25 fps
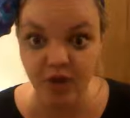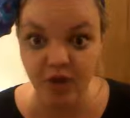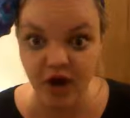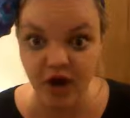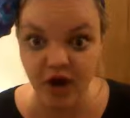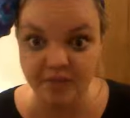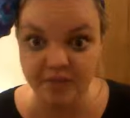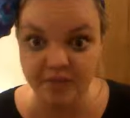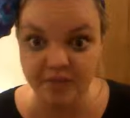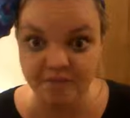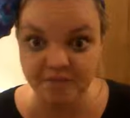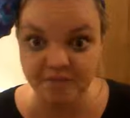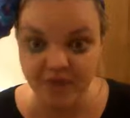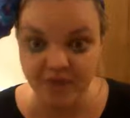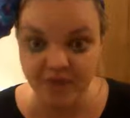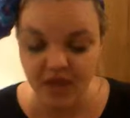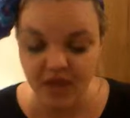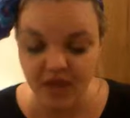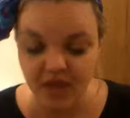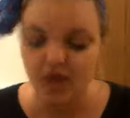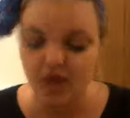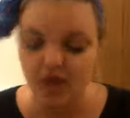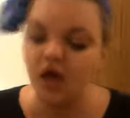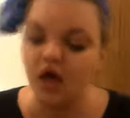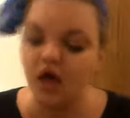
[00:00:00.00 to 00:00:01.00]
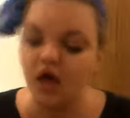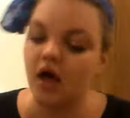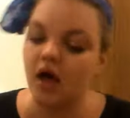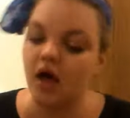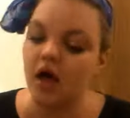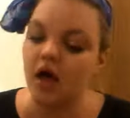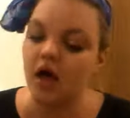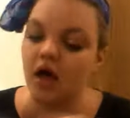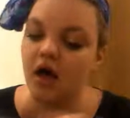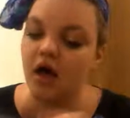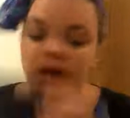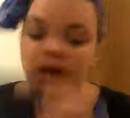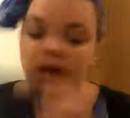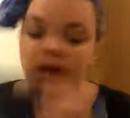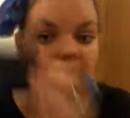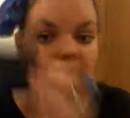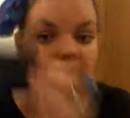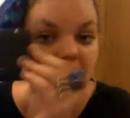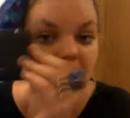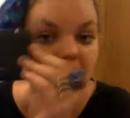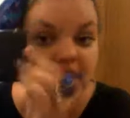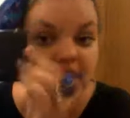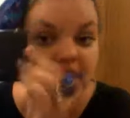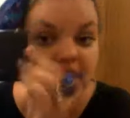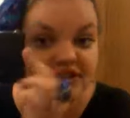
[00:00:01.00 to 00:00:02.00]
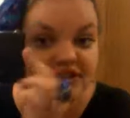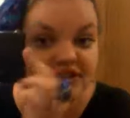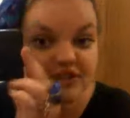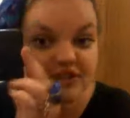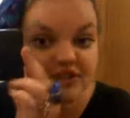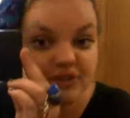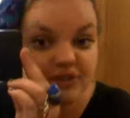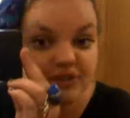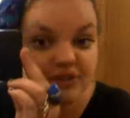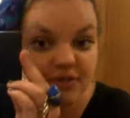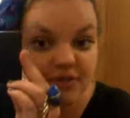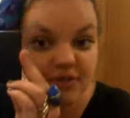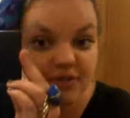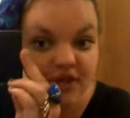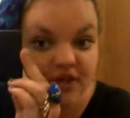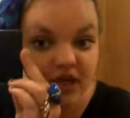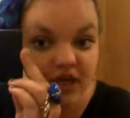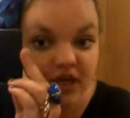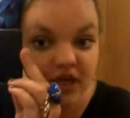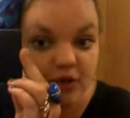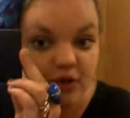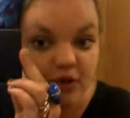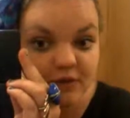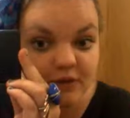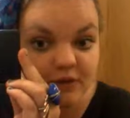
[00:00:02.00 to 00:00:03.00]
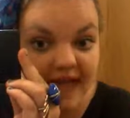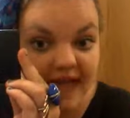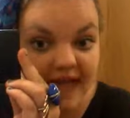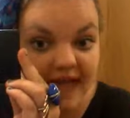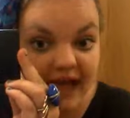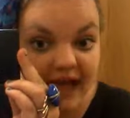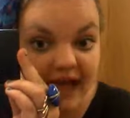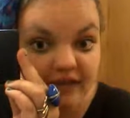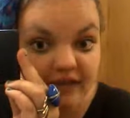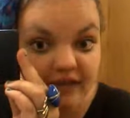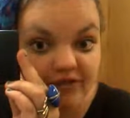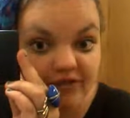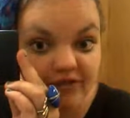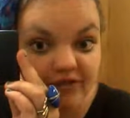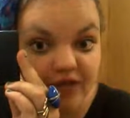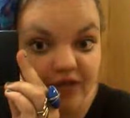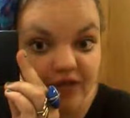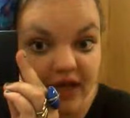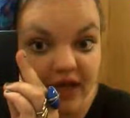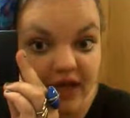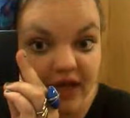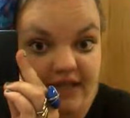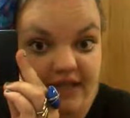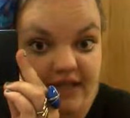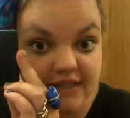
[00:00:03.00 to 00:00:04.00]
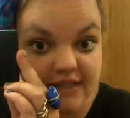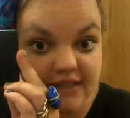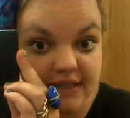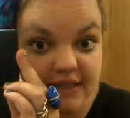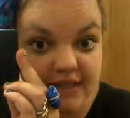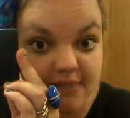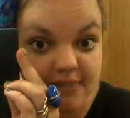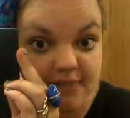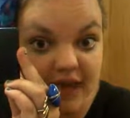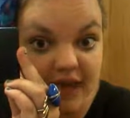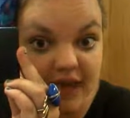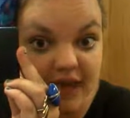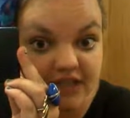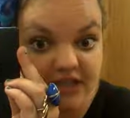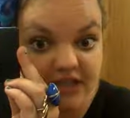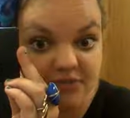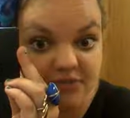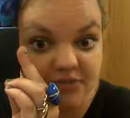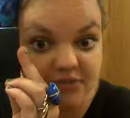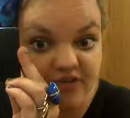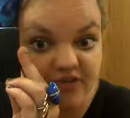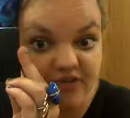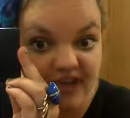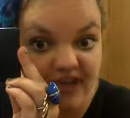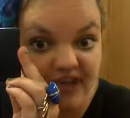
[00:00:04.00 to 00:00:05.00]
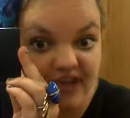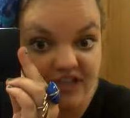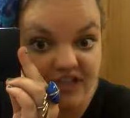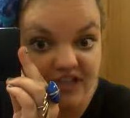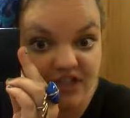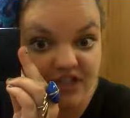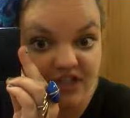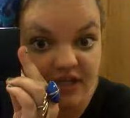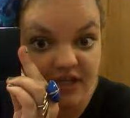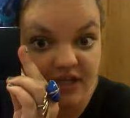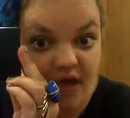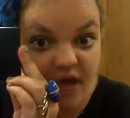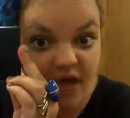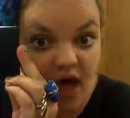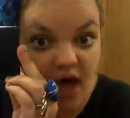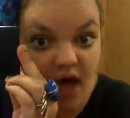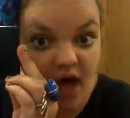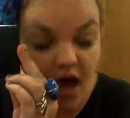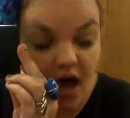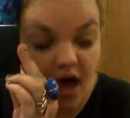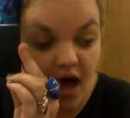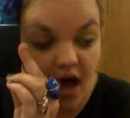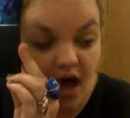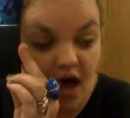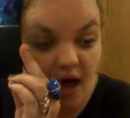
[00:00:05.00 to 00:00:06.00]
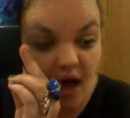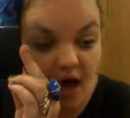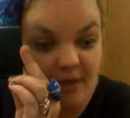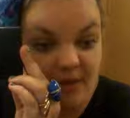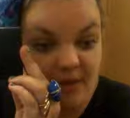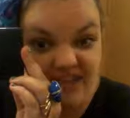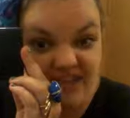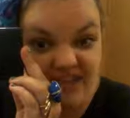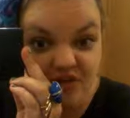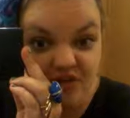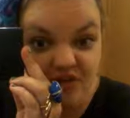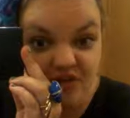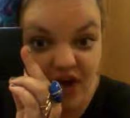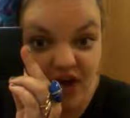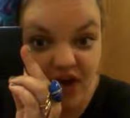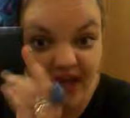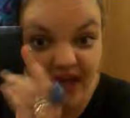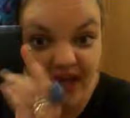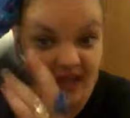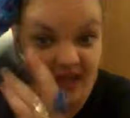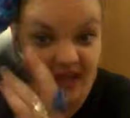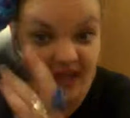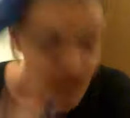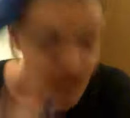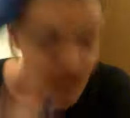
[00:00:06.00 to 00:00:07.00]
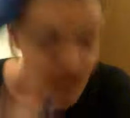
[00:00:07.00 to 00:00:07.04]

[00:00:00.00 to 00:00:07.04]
prime. And this is something called ELF, and it's Complexion Perfection, and it's great.